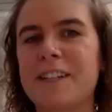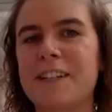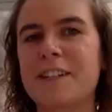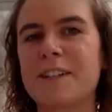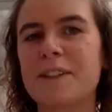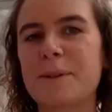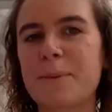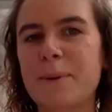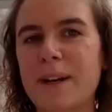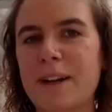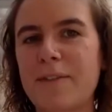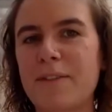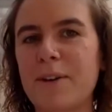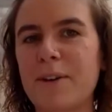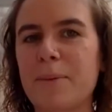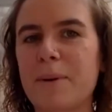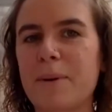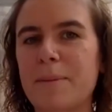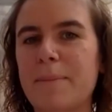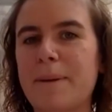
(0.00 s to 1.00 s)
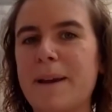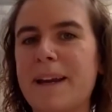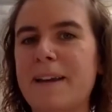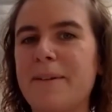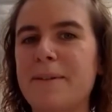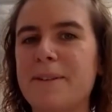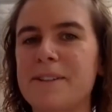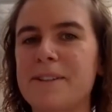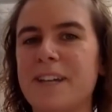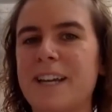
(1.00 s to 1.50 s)
into whatever you want to be,
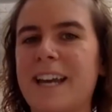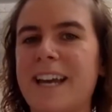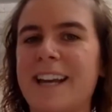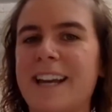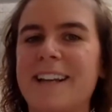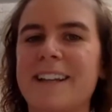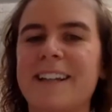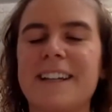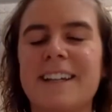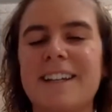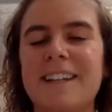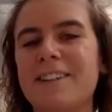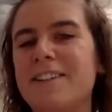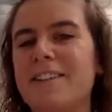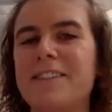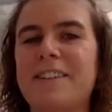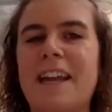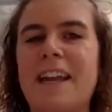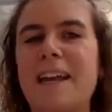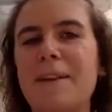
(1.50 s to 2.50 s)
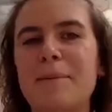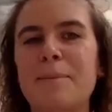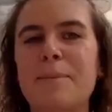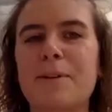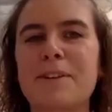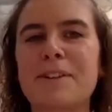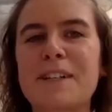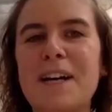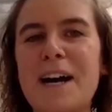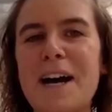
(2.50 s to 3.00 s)
which again, just takes
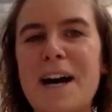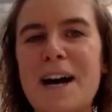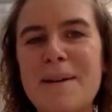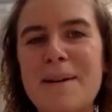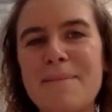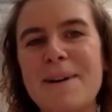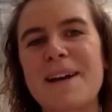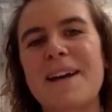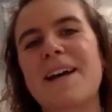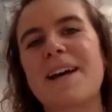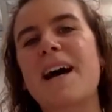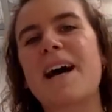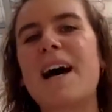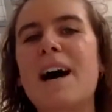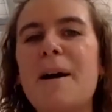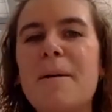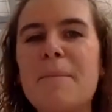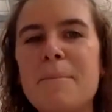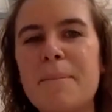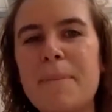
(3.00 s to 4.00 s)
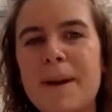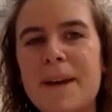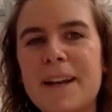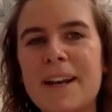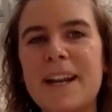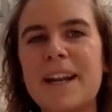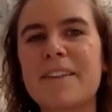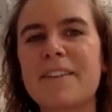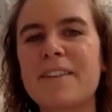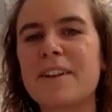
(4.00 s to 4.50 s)
more time, but
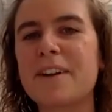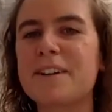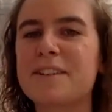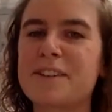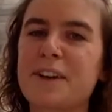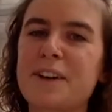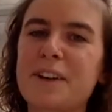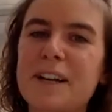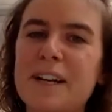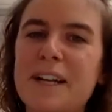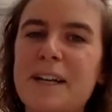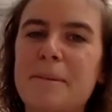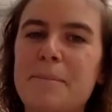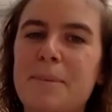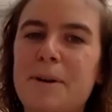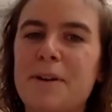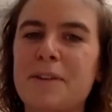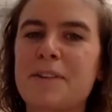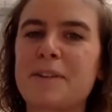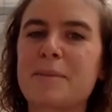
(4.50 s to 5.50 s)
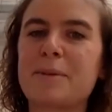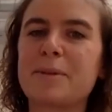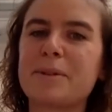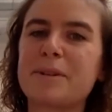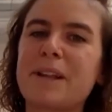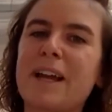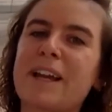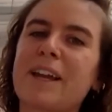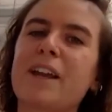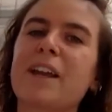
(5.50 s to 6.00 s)
it's not totally impossible.
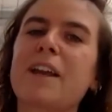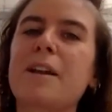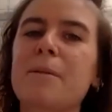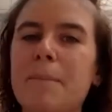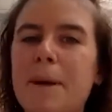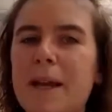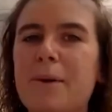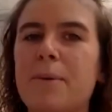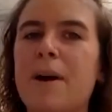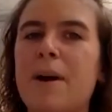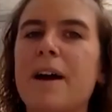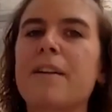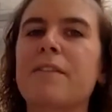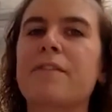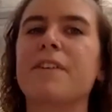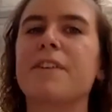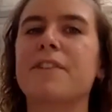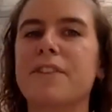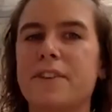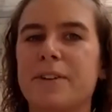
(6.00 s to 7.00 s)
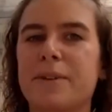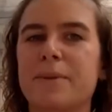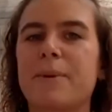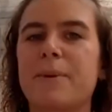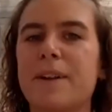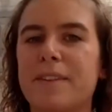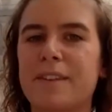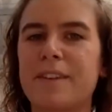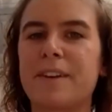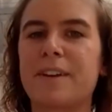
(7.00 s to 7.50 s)
Like you can be quite efficient
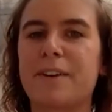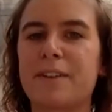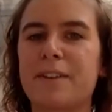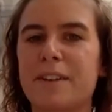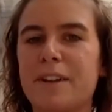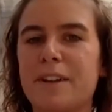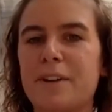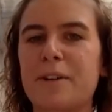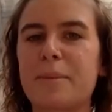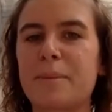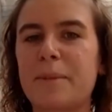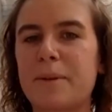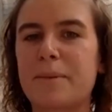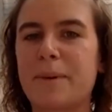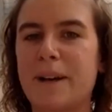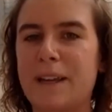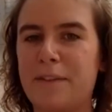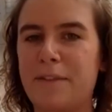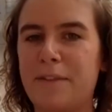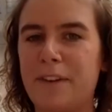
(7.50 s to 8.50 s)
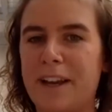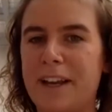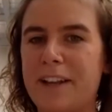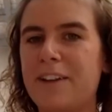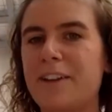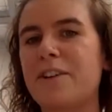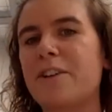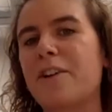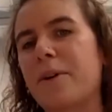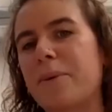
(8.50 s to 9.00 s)
once you're on the loom and weaving and
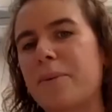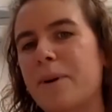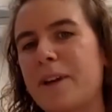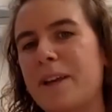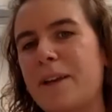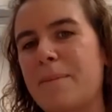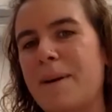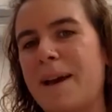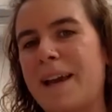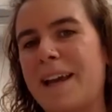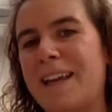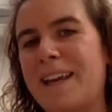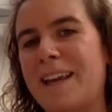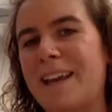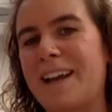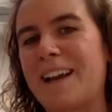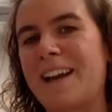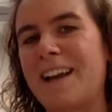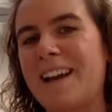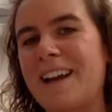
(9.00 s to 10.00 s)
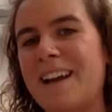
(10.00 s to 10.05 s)
you know what you're making.